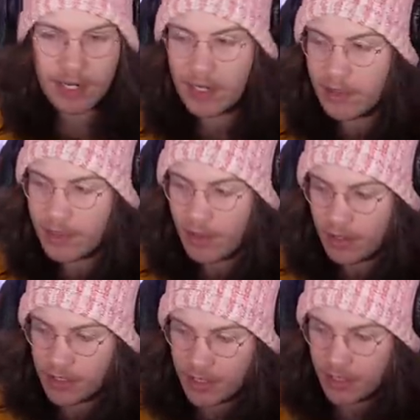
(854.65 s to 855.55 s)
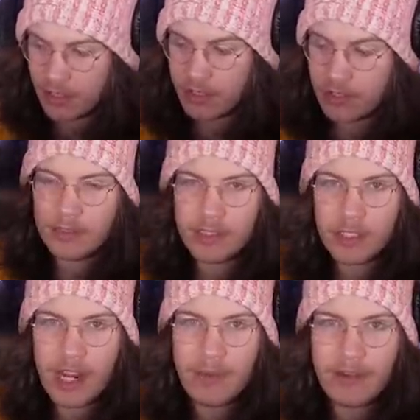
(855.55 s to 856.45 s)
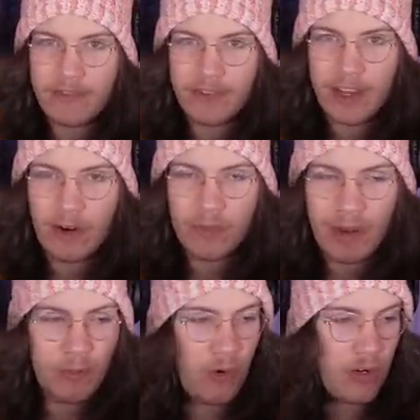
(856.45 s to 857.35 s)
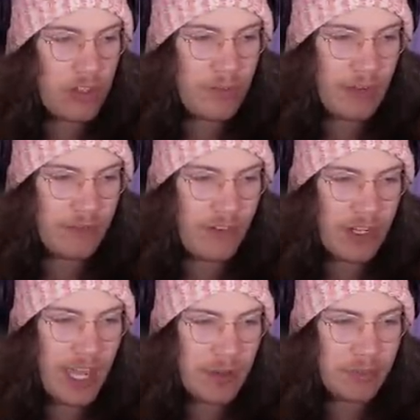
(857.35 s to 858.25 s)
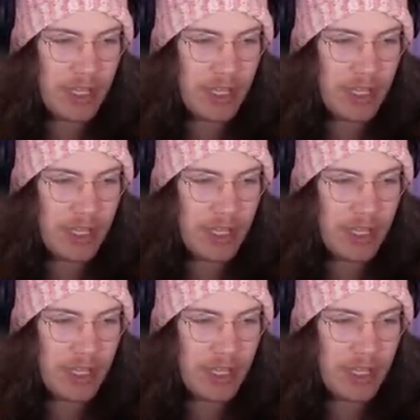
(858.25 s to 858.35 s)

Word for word: of getting thirsty. It's a shame I fed all my water to my fucking